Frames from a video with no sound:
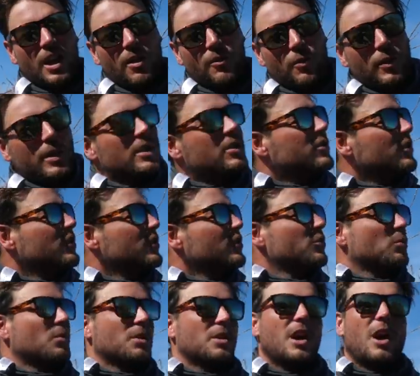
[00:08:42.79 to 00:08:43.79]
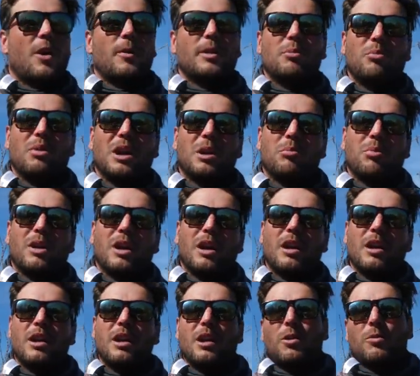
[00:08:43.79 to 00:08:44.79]
For instance, we're now in a big
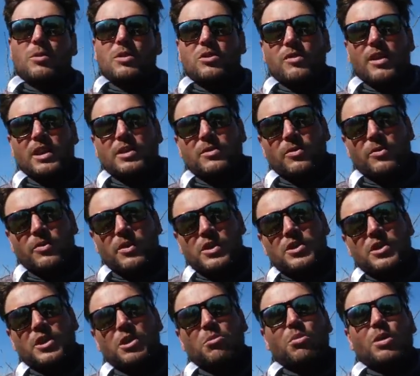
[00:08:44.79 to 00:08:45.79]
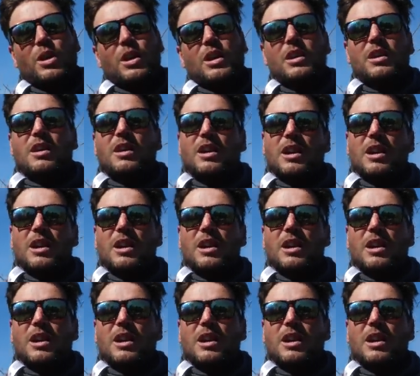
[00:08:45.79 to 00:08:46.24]
bay, we try to fish in the bay,